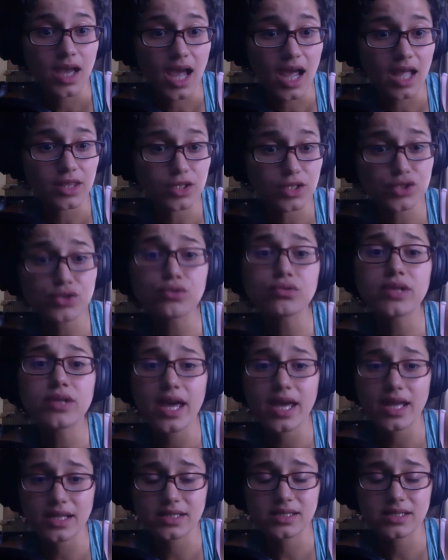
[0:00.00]
and the 2
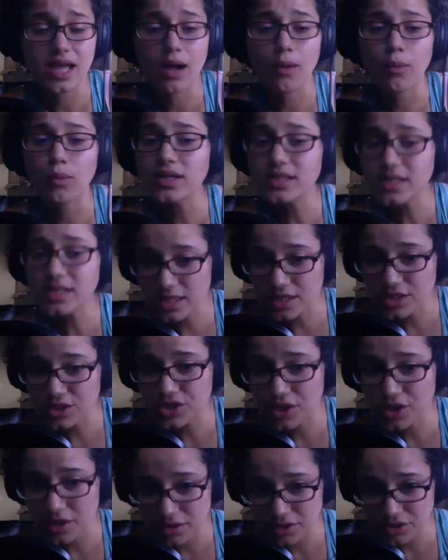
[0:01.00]
days I wasn't in
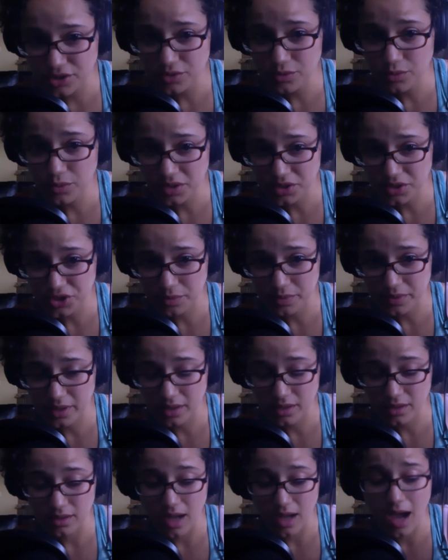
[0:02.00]
church worshiping,